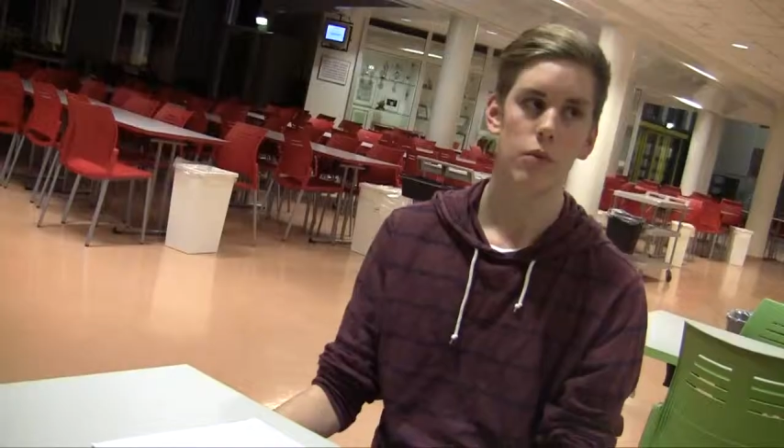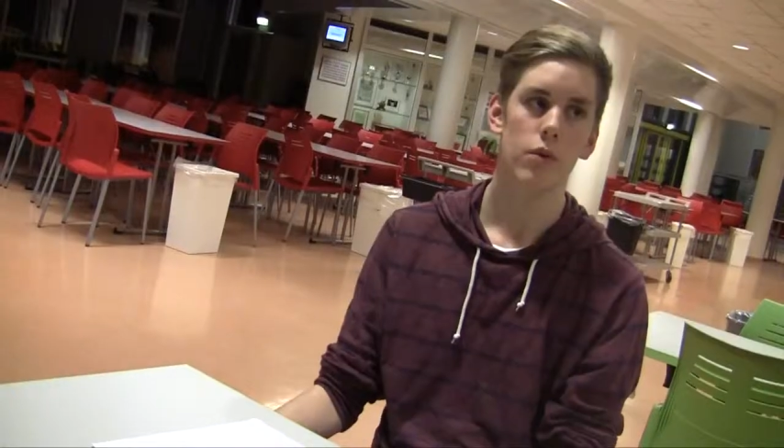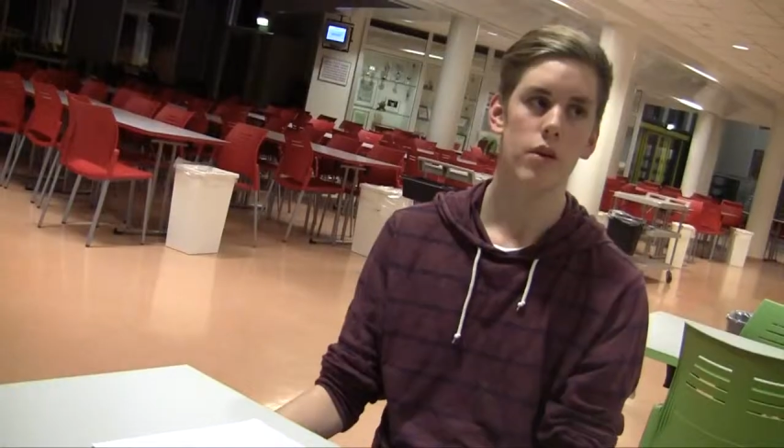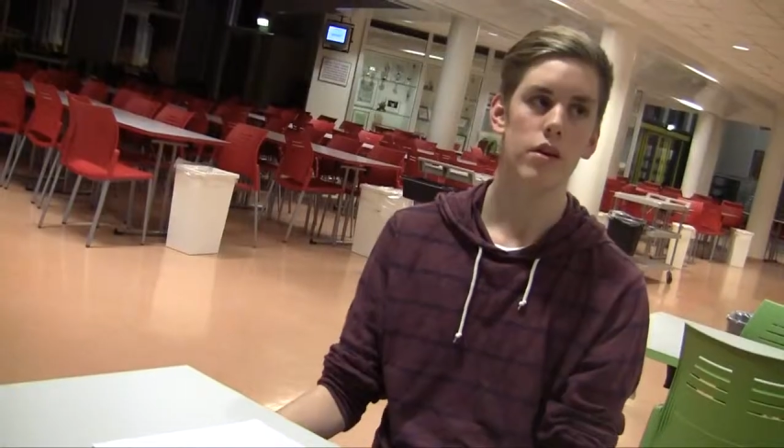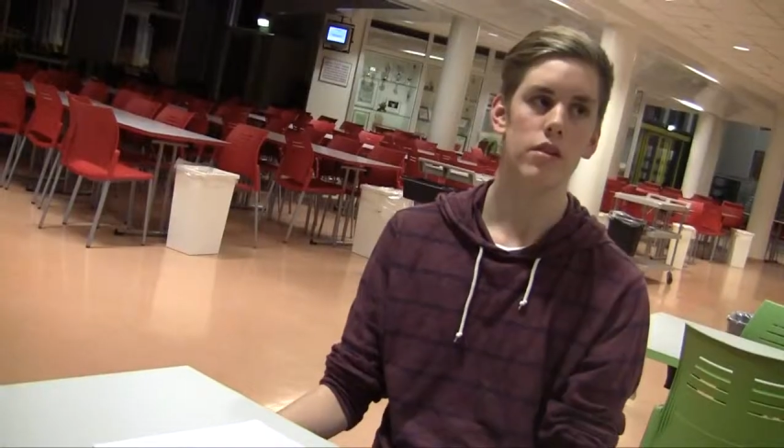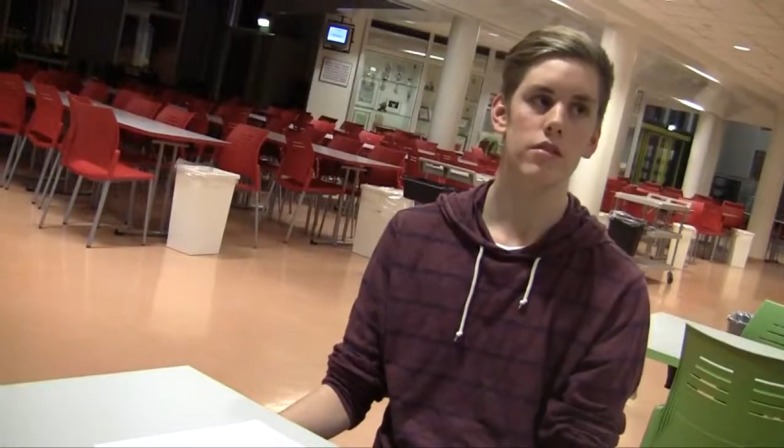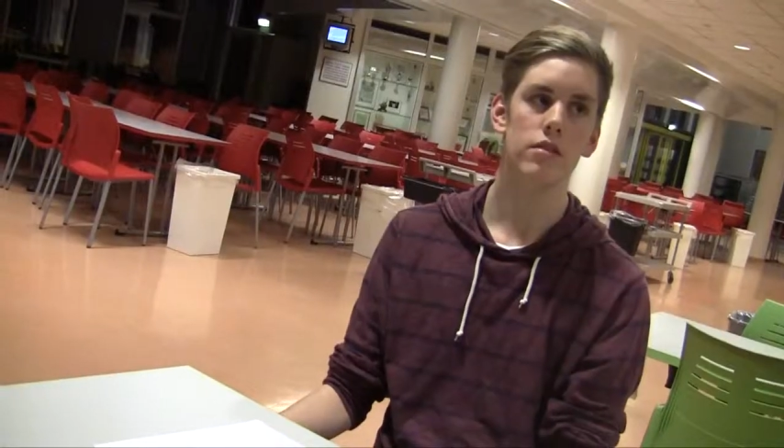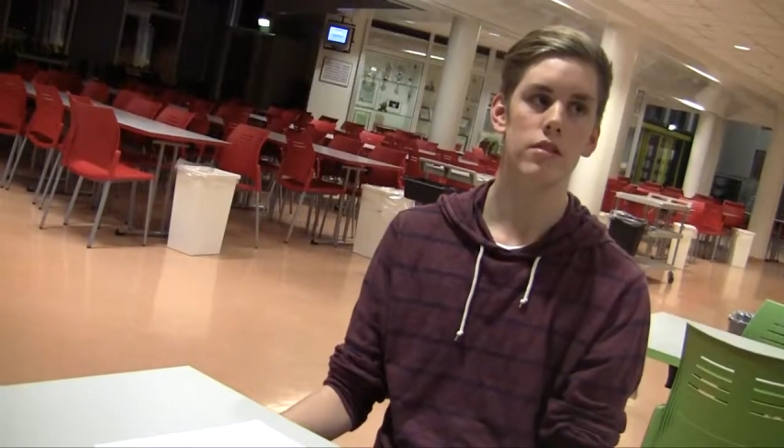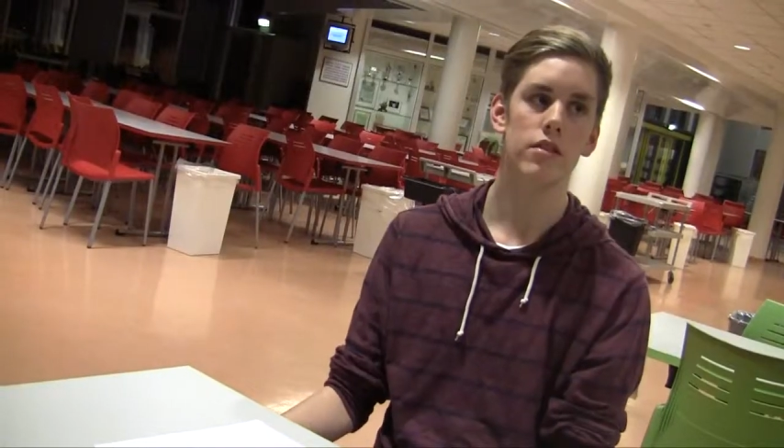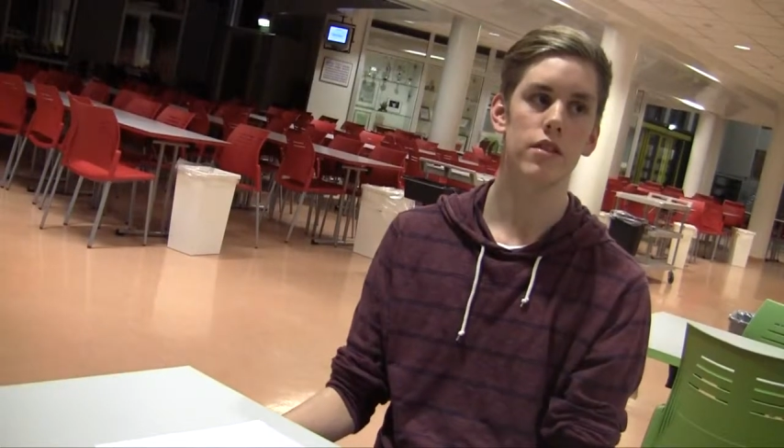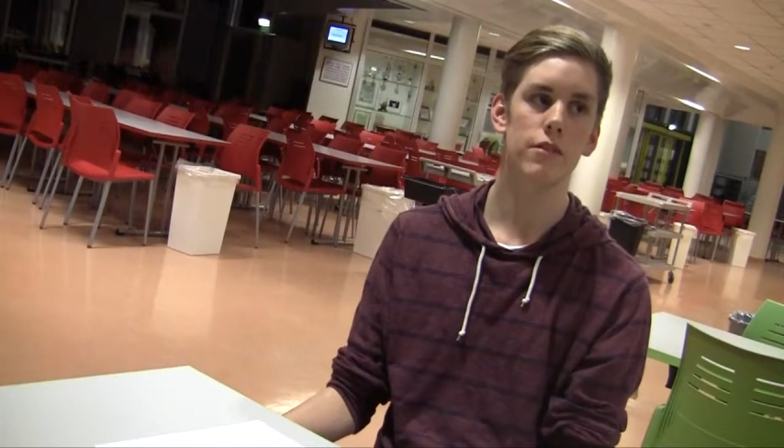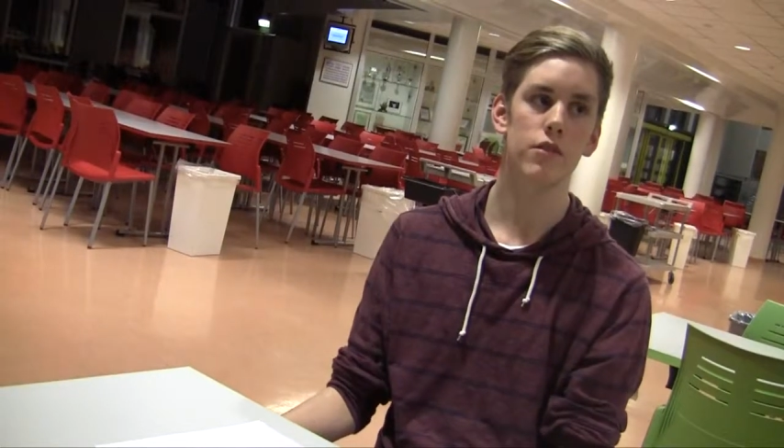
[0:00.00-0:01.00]
What is the
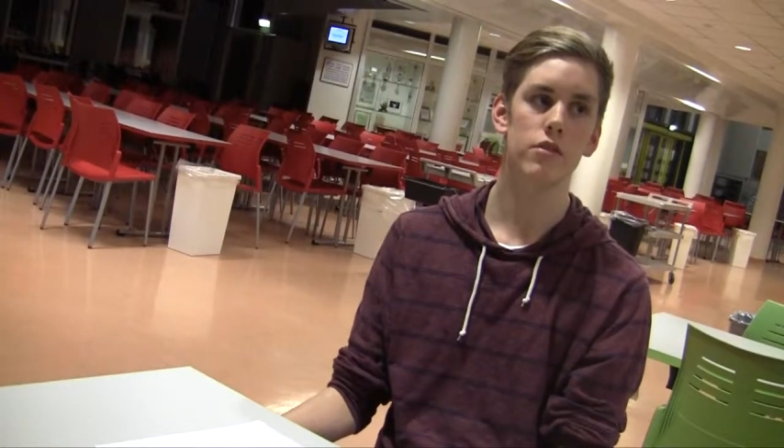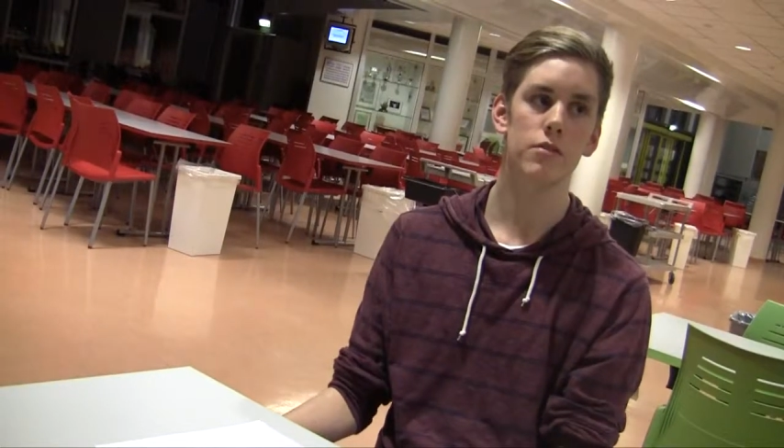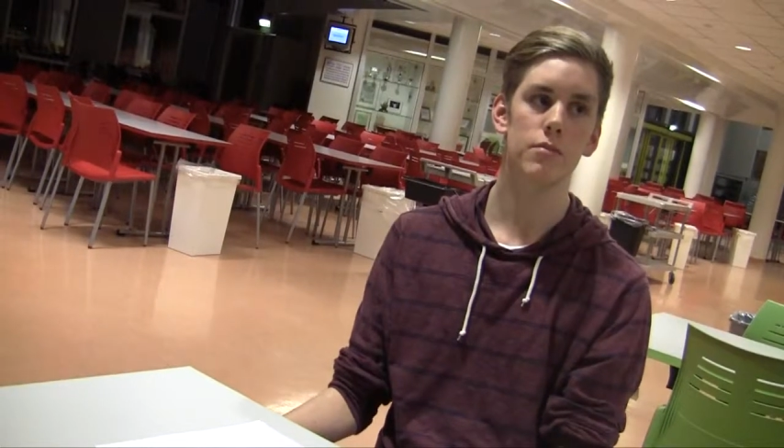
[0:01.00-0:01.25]
difference